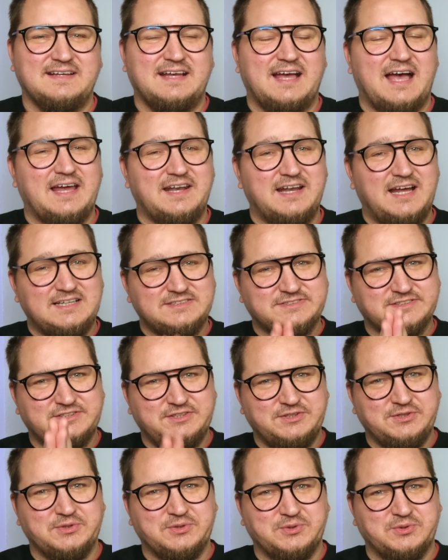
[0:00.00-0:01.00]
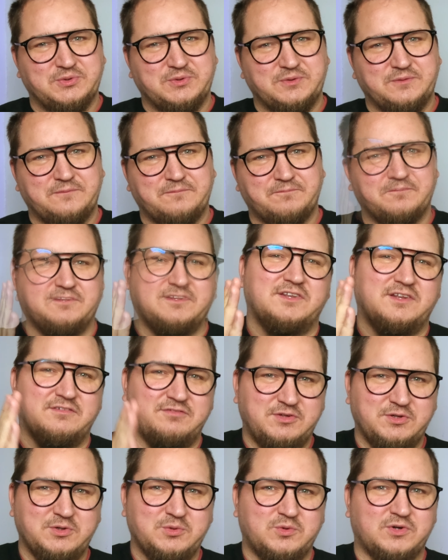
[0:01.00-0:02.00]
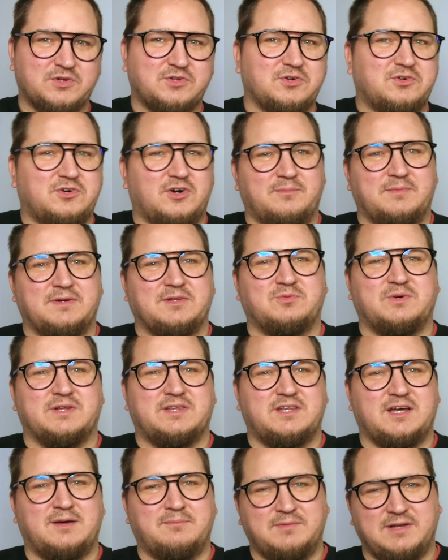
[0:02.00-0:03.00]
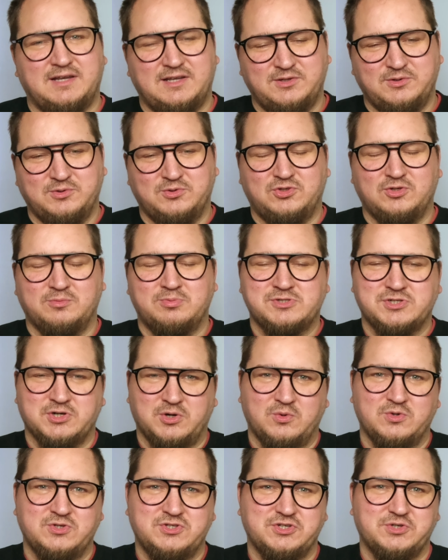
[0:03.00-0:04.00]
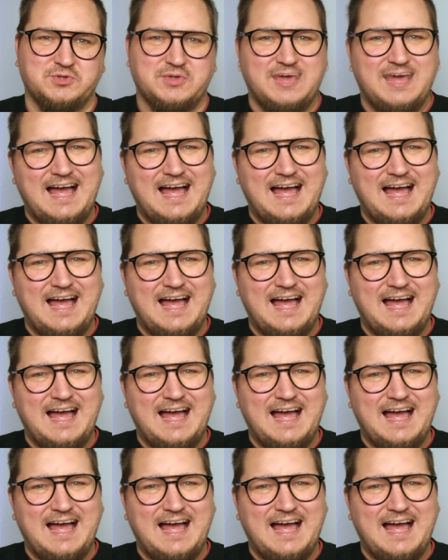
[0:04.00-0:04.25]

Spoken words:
and asked you, the viewer, to comment what thumbnail YouTube showed you.